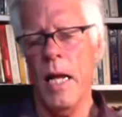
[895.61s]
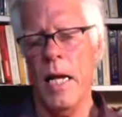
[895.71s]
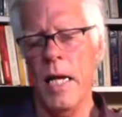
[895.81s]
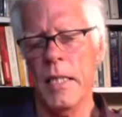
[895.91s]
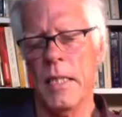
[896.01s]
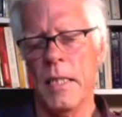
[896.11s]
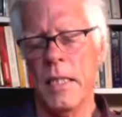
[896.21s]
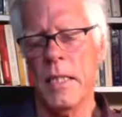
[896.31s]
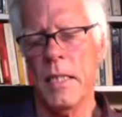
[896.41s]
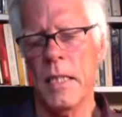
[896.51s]
And
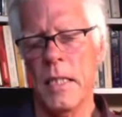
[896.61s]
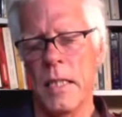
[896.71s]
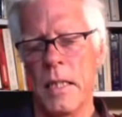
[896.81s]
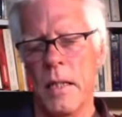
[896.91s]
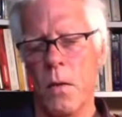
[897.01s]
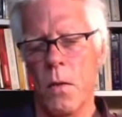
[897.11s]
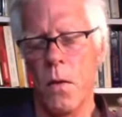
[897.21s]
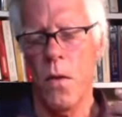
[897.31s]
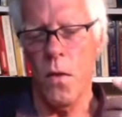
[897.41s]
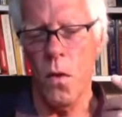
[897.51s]

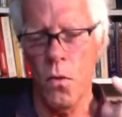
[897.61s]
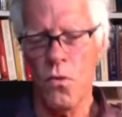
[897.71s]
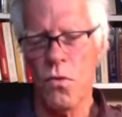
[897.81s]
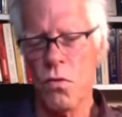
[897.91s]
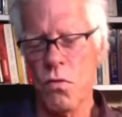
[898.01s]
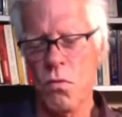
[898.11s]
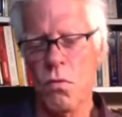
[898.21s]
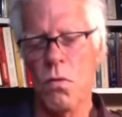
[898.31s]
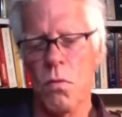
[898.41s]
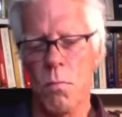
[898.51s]
those
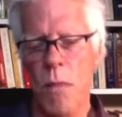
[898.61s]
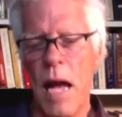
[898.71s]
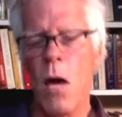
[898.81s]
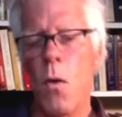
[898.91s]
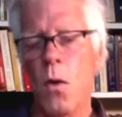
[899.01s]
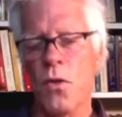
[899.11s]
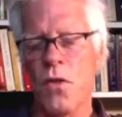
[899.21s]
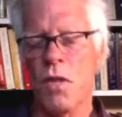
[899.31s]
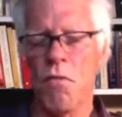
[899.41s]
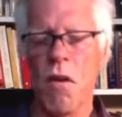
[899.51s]
powers
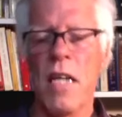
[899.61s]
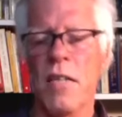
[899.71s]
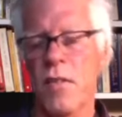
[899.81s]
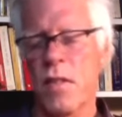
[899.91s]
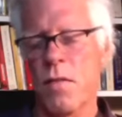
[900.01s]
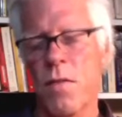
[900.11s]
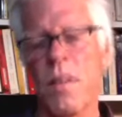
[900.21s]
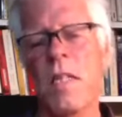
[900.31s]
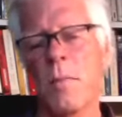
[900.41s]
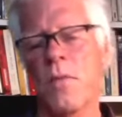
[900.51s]
and rights and
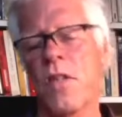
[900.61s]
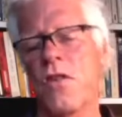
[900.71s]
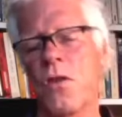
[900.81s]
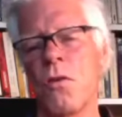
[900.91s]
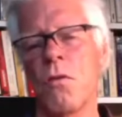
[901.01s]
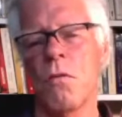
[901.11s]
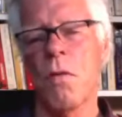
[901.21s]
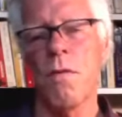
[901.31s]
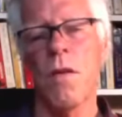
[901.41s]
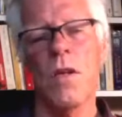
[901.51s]
freedoms that you
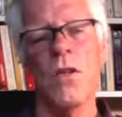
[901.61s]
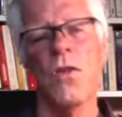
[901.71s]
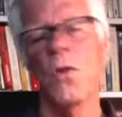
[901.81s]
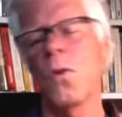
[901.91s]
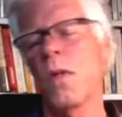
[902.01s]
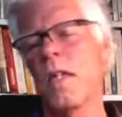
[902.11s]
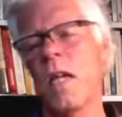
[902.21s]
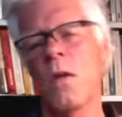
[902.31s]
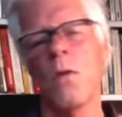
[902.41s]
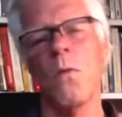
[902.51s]
referred to and
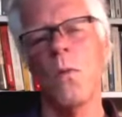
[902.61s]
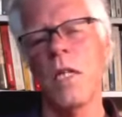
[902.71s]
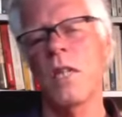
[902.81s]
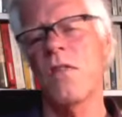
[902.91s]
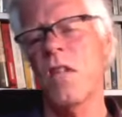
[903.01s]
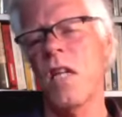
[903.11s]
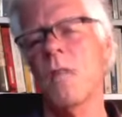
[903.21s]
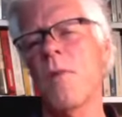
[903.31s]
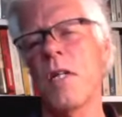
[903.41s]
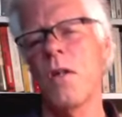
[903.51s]
that we celebrate